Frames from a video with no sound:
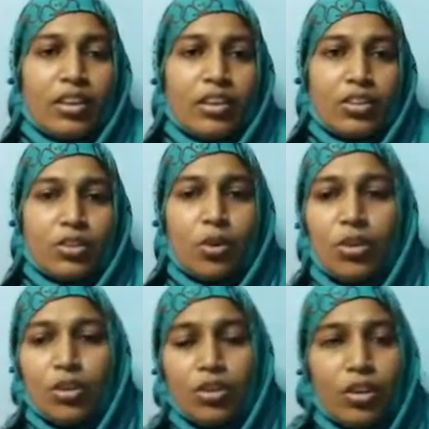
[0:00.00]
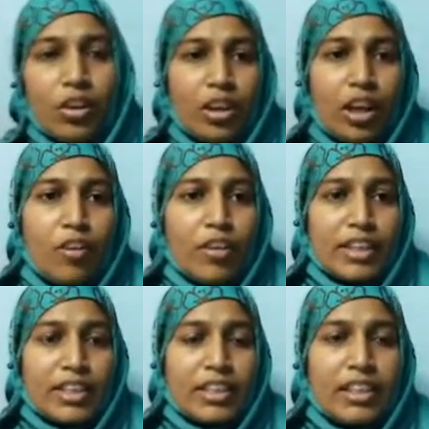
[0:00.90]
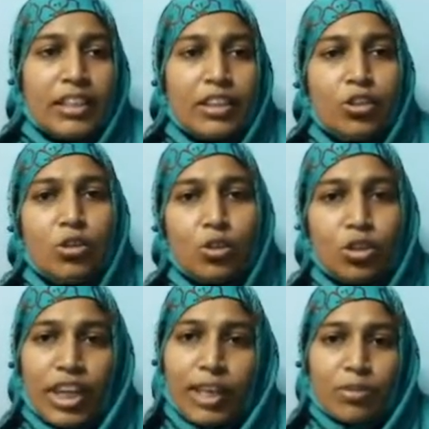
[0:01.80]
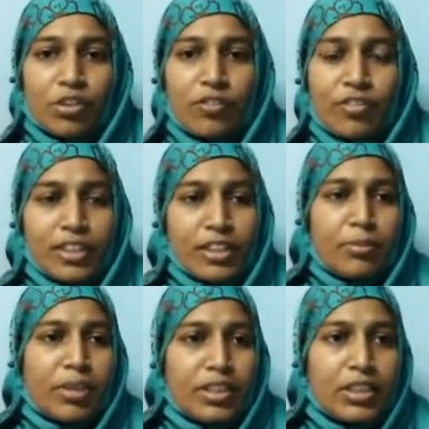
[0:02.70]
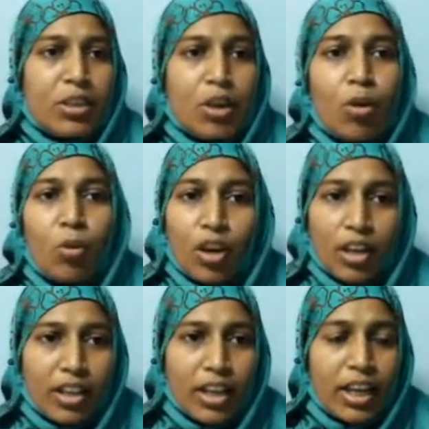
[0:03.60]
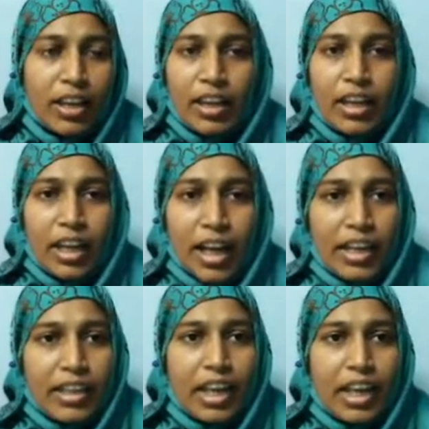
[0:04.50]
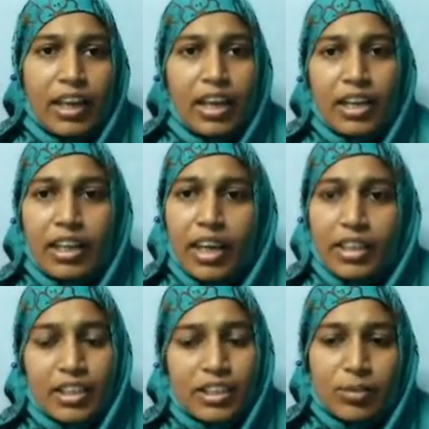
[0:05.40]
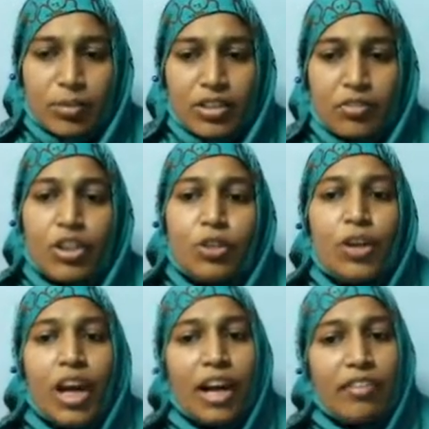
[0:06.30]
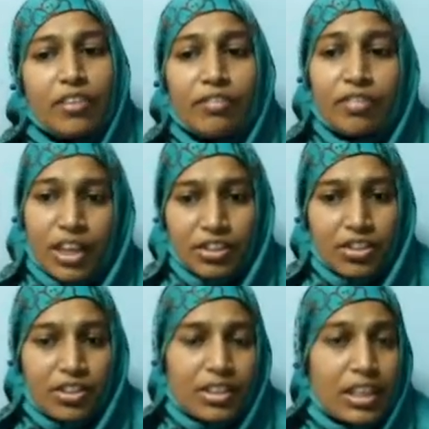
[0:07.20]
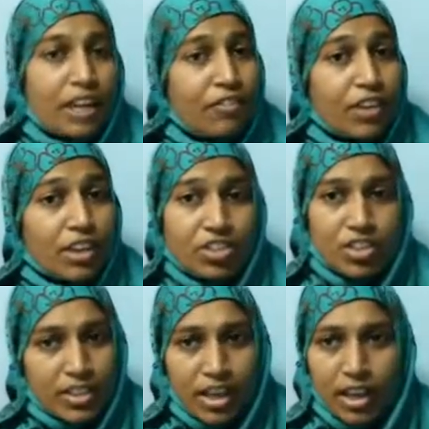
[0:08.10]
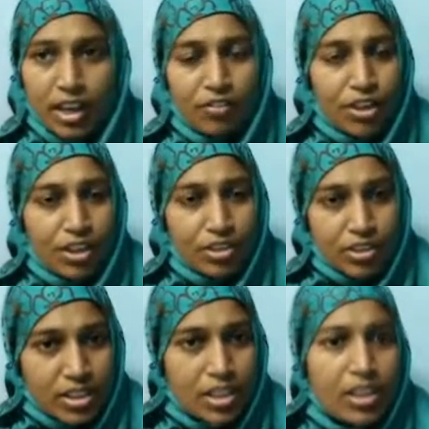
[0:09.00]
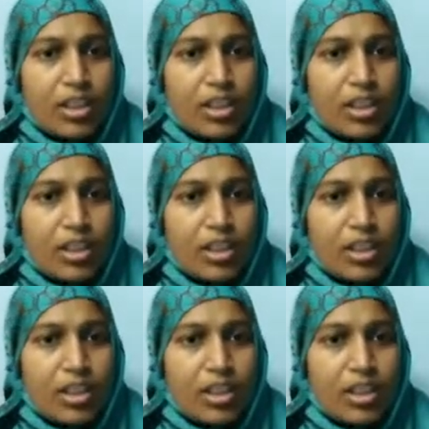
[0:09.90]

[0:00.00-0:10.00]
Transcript: So now let us learn two types of decimals. What are they? Like and unlike decimals. We do have in fractions, like fractions, unlike fractions.